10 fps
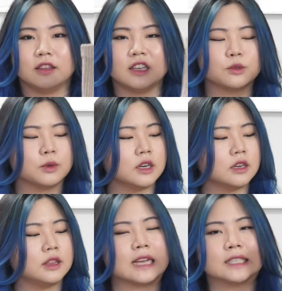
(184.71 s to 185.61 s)
These
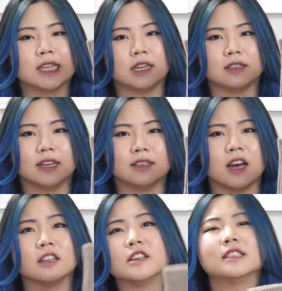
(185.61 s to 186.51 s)
were less than
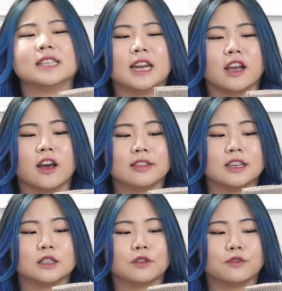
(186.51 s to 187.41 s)
$10 and I got
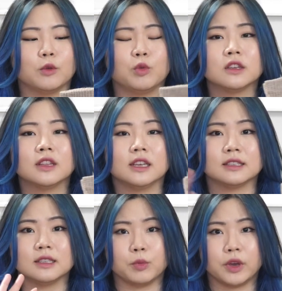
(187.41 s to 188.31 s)
these from one of the
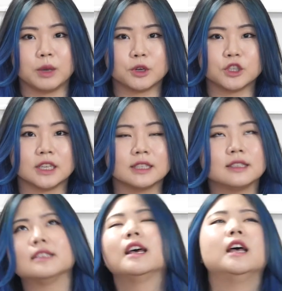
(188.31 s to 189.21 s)
subway
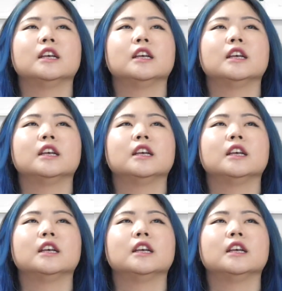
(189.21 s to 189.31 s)
merchants.